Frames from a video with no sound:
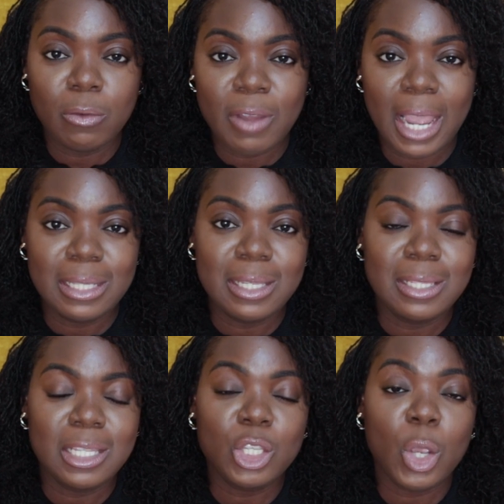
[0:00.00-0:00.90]

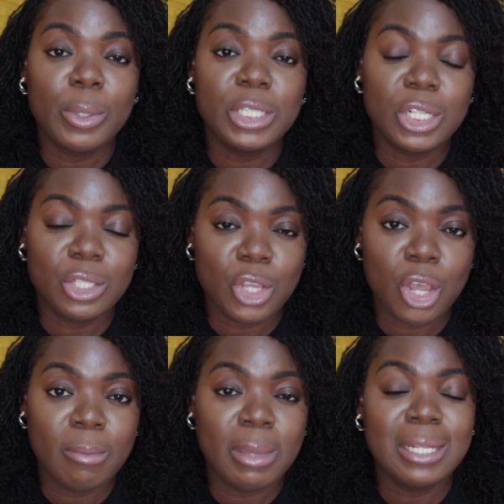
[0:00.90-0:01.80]
factor is going to
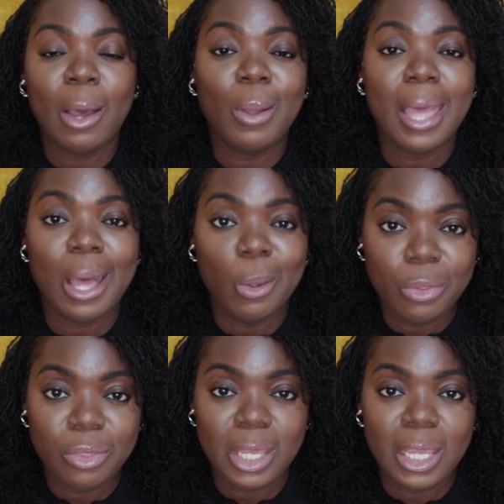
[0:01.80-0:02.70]
determine how
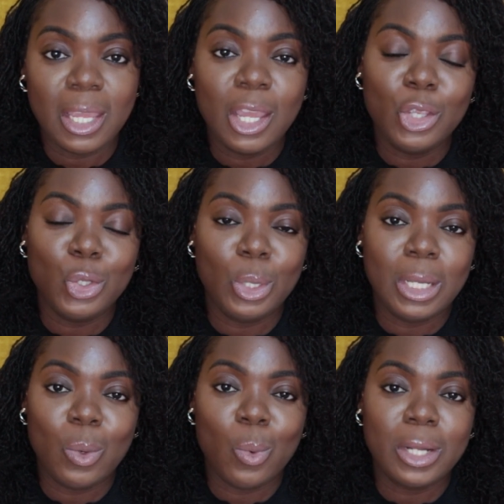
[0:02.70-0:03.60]
healthy your
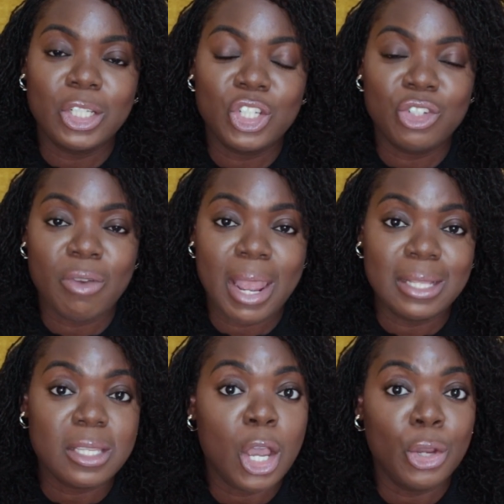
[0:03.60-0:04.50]
little one's
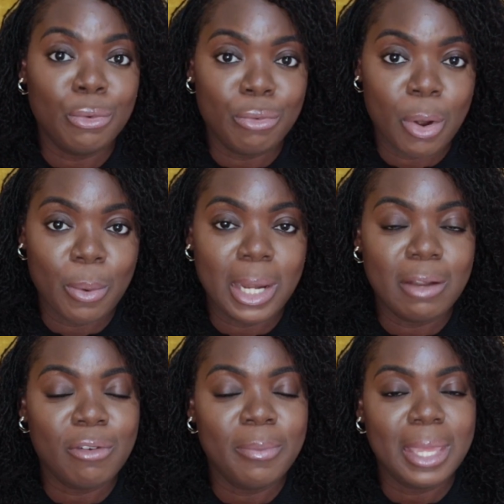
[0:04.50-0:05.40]
strands are growing
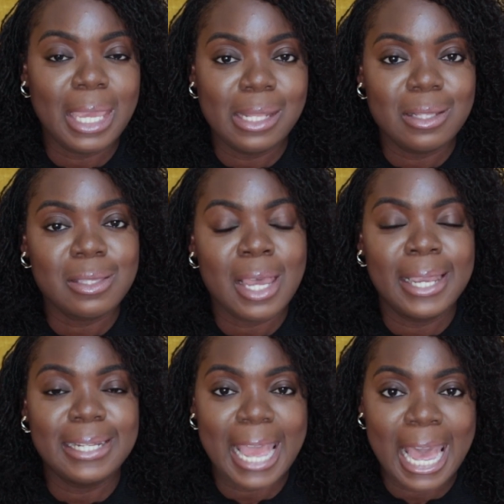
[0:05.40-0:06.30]
from the
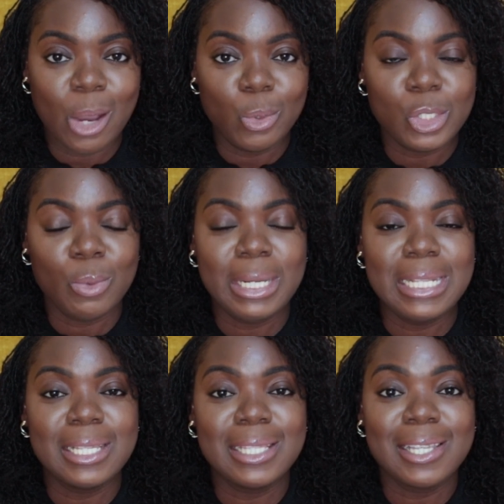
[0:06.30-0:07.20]
inside out. So we
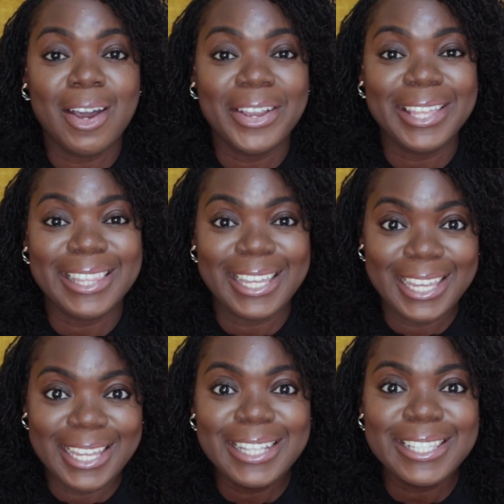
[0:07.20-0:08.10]
need to target the
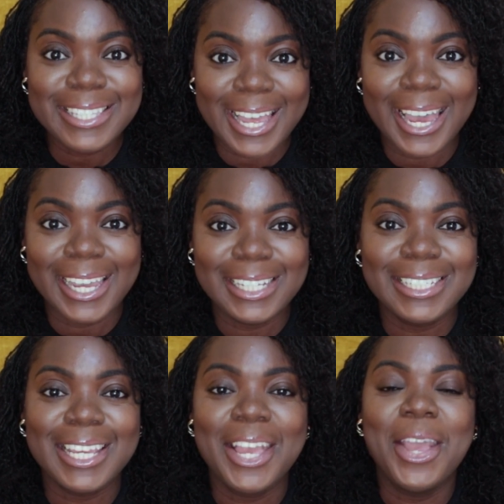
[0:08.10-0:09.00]
inside